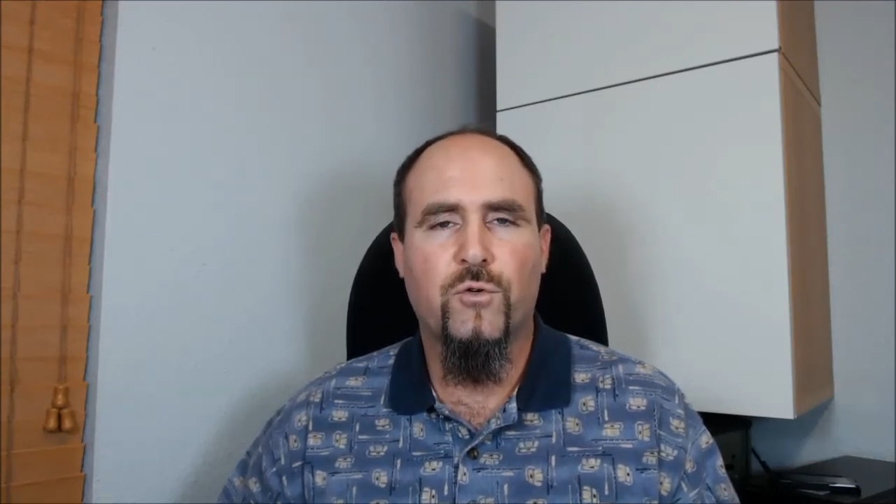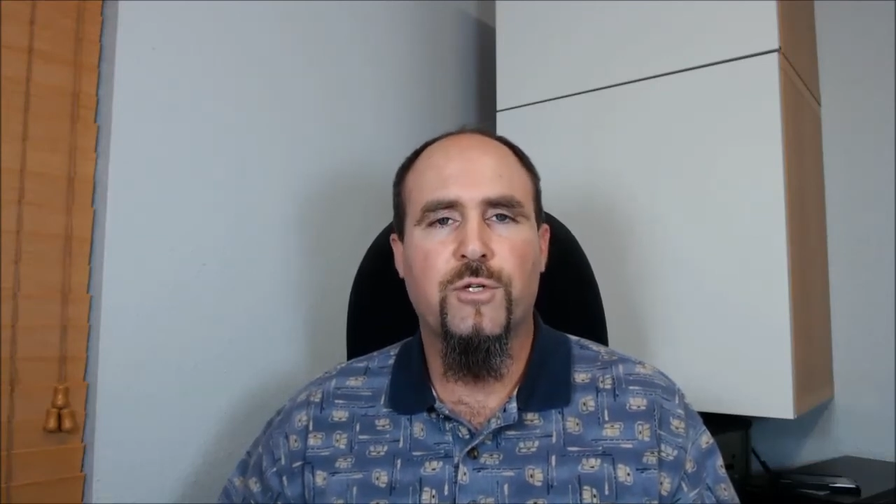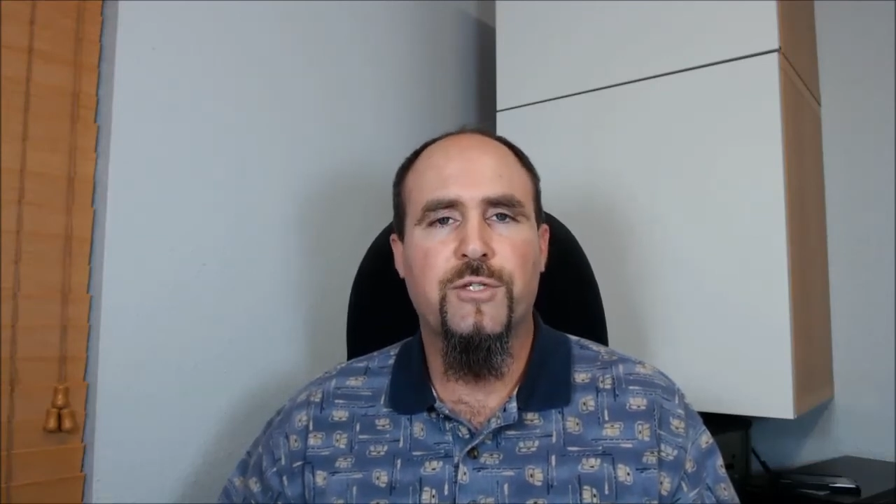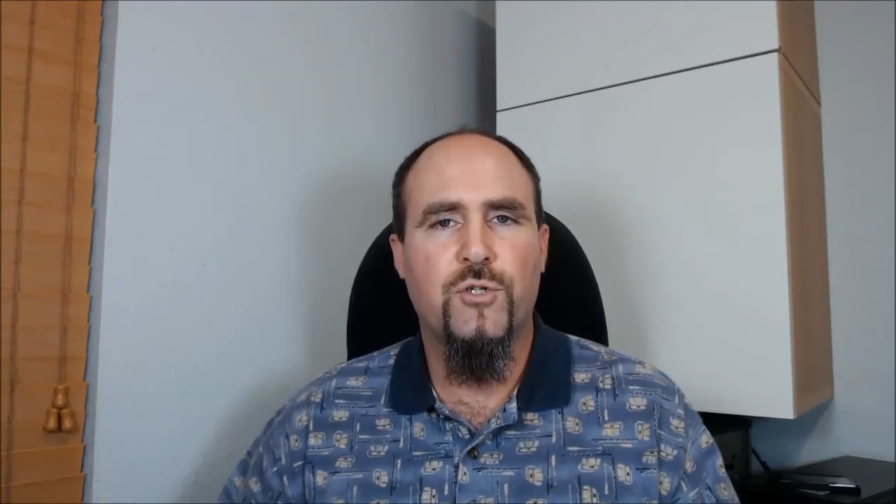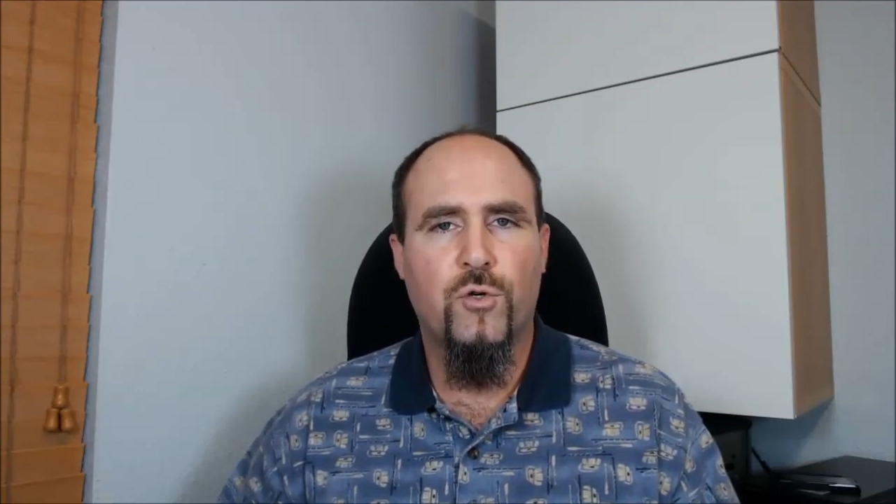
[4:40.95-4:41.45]

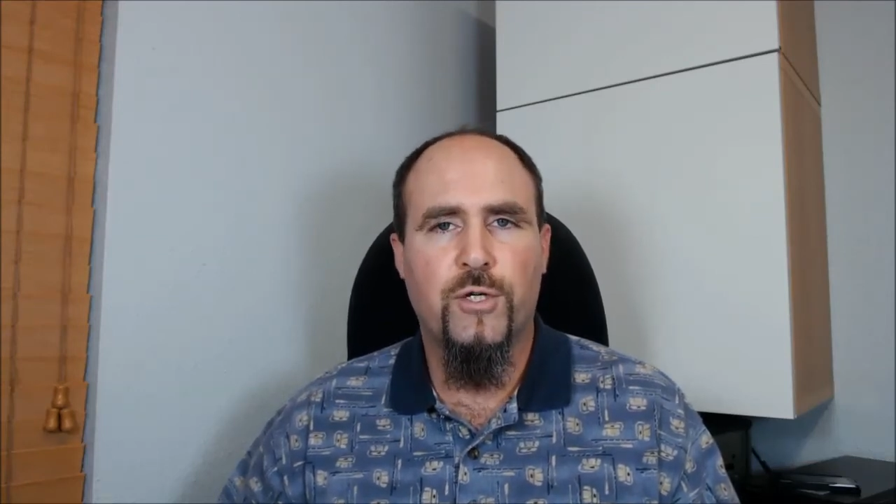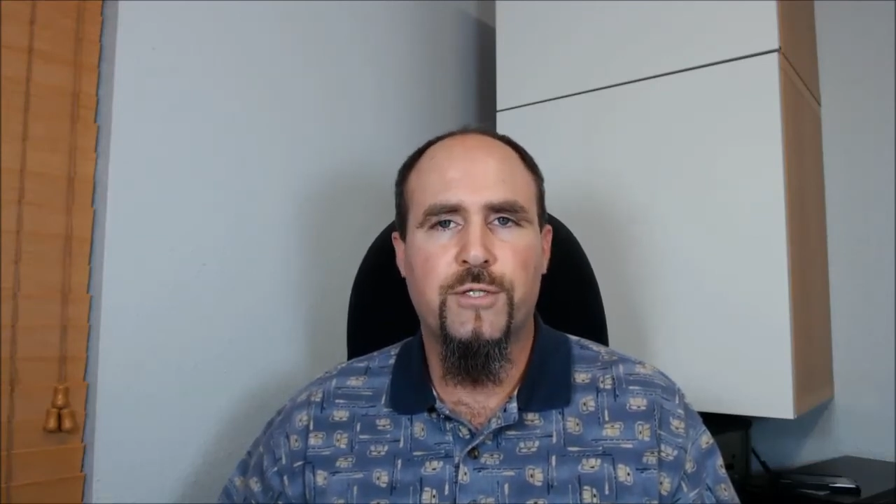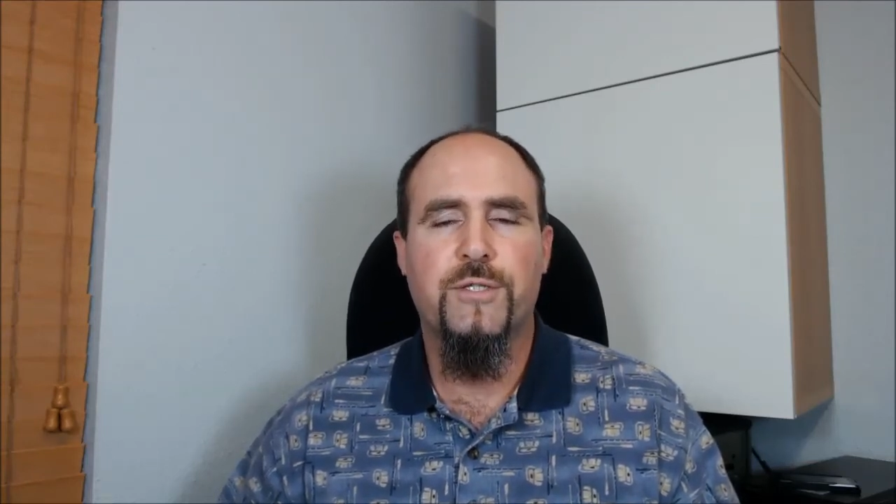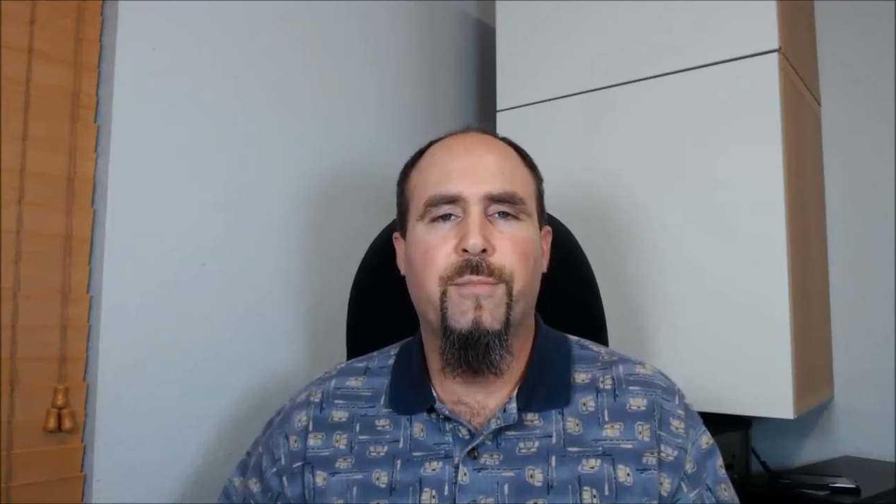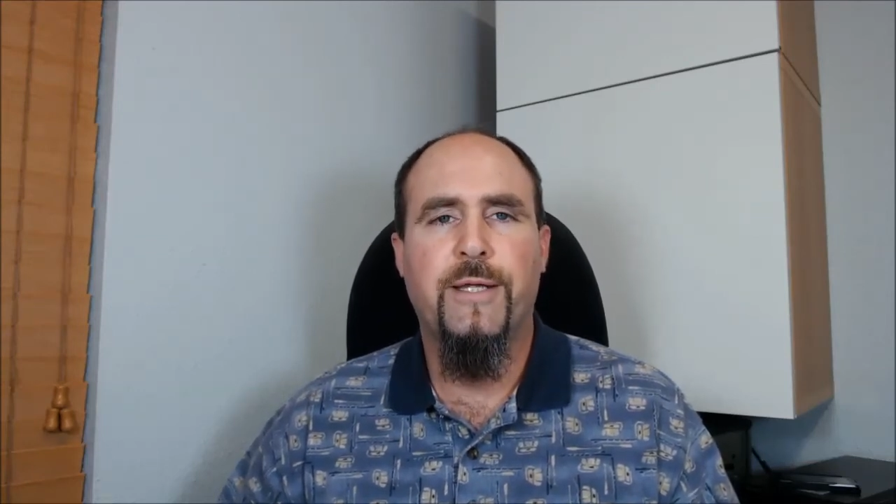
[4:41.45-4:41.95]
for
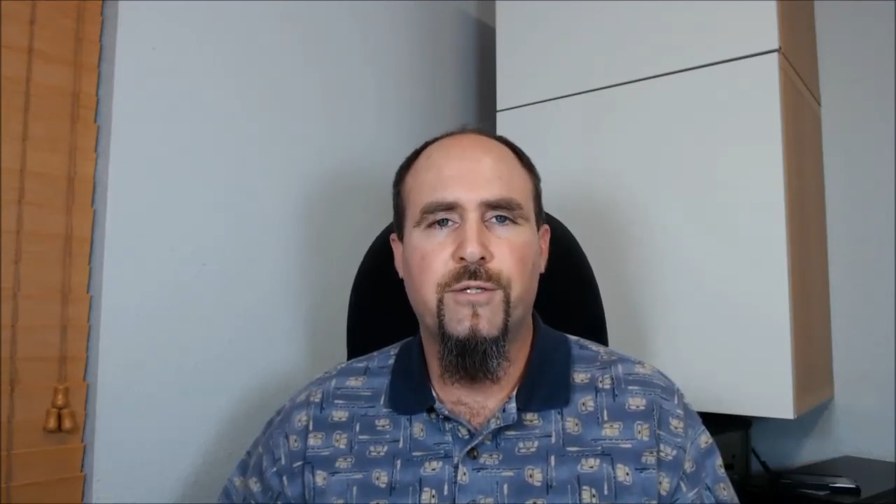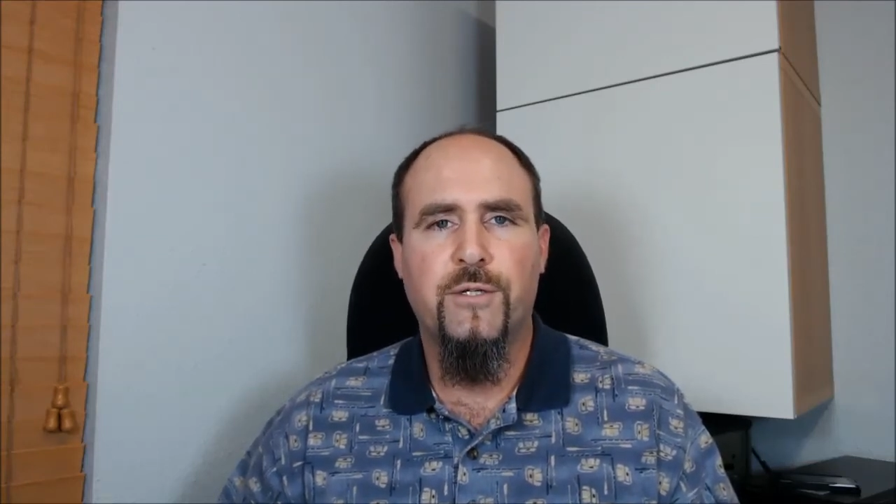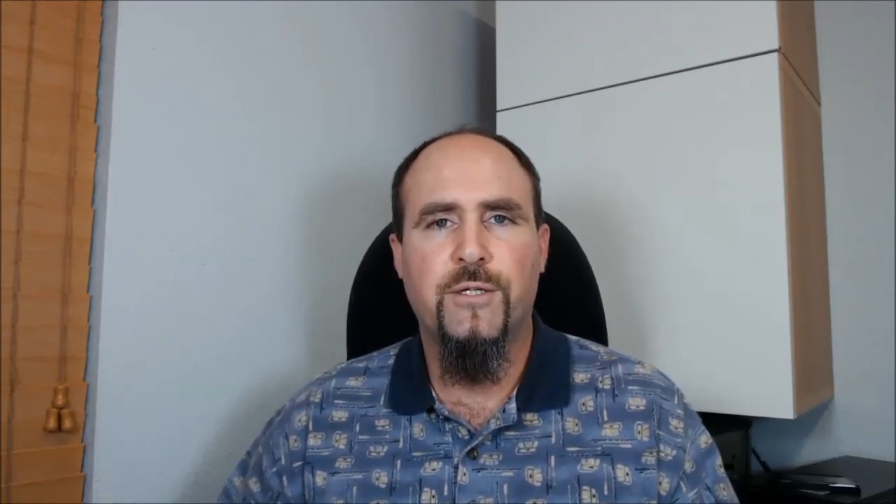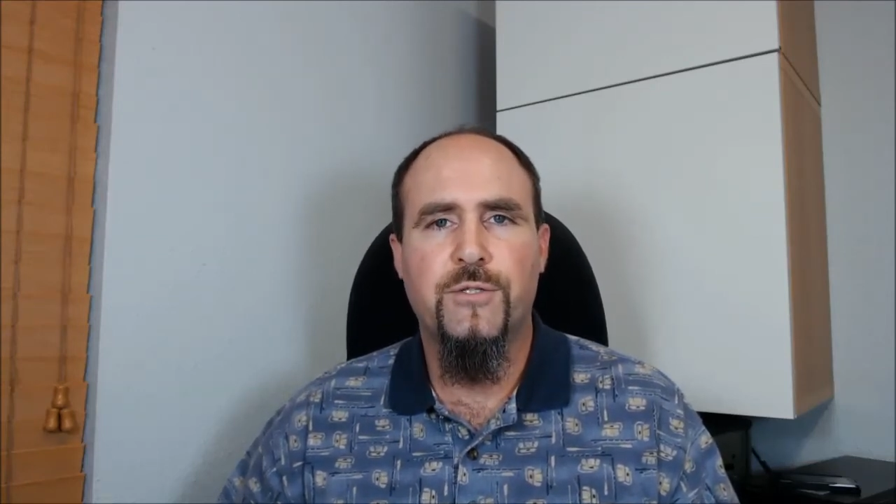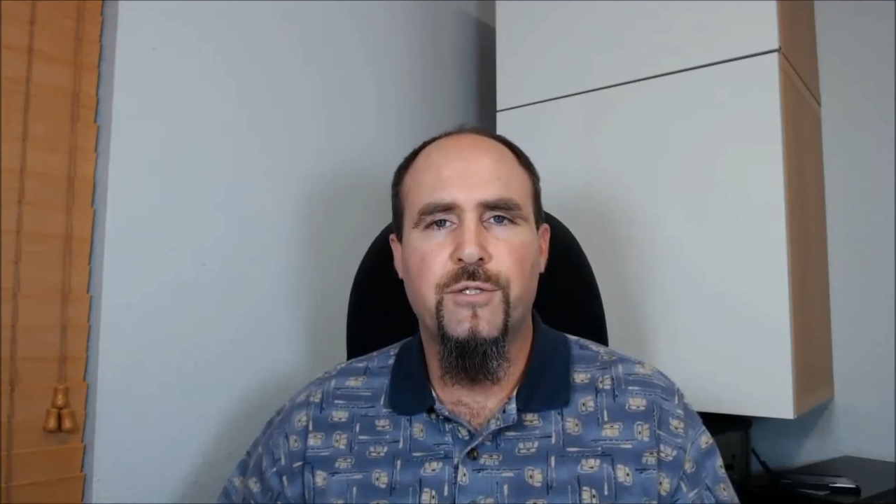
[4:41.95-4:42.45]
insurance,
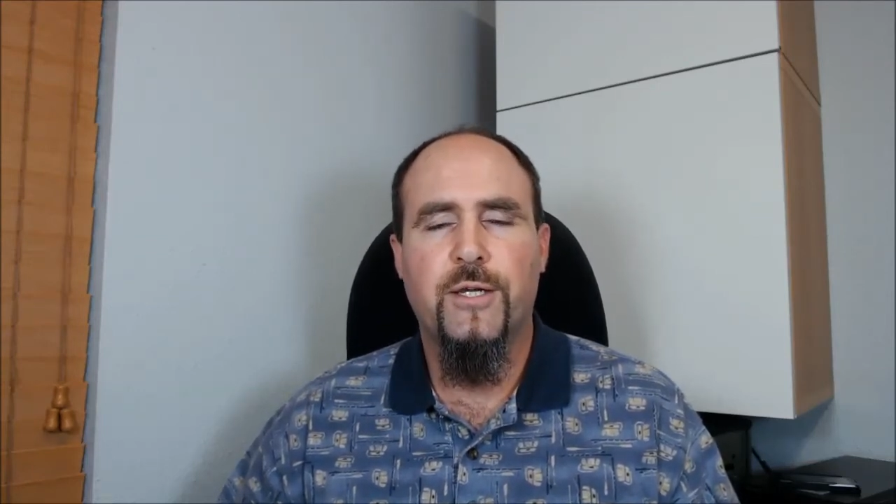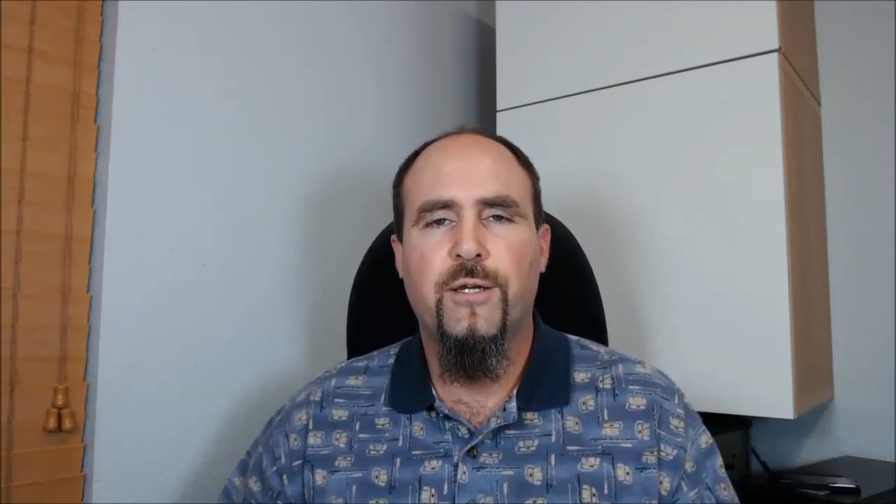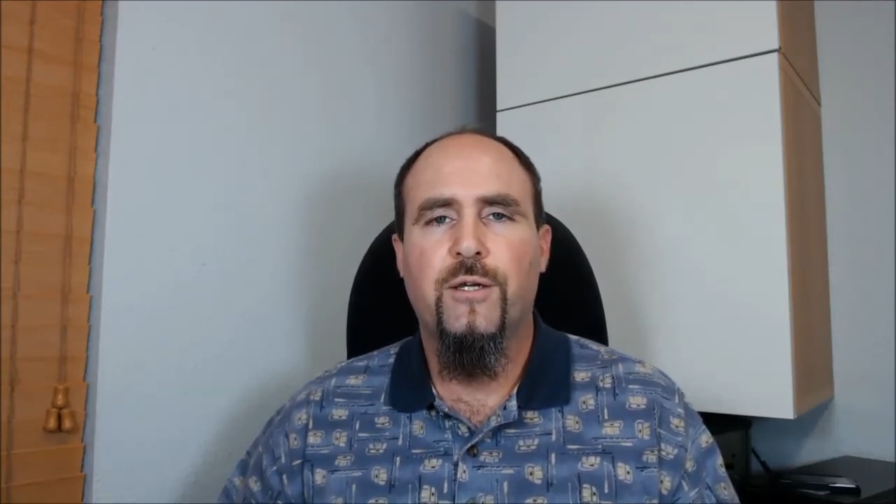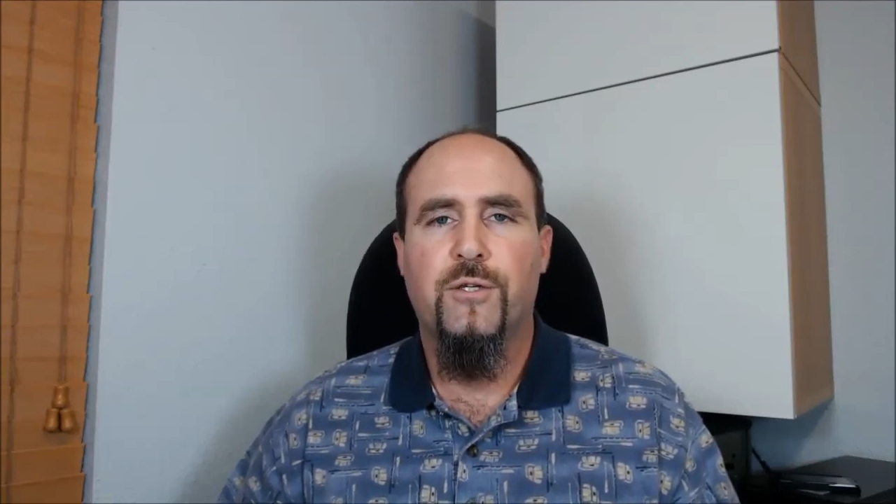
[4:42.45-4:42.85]
maintenance,